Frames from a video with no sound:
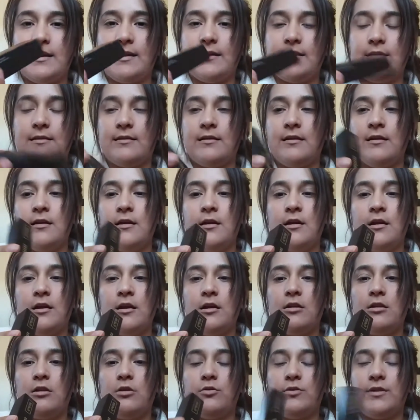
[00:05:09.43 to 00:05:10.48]
in
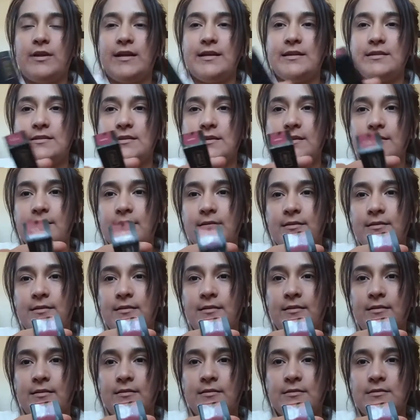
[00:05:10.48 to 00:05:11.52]
Lolita.
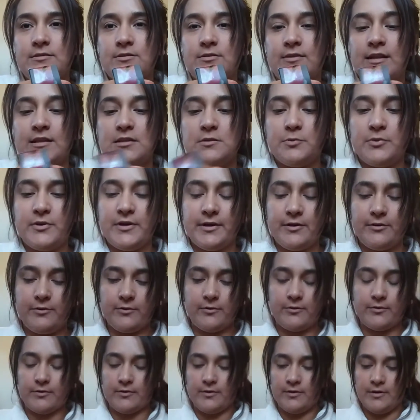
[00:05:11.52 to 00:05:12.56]
So that's pretty
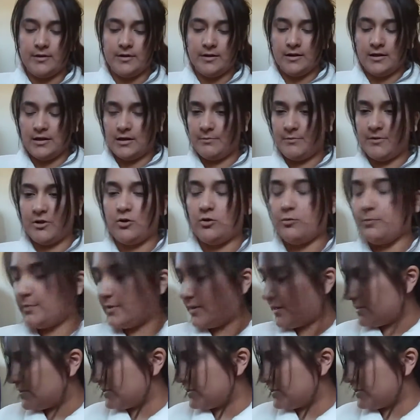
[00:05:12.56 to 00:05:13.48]
cool. I'm gonna open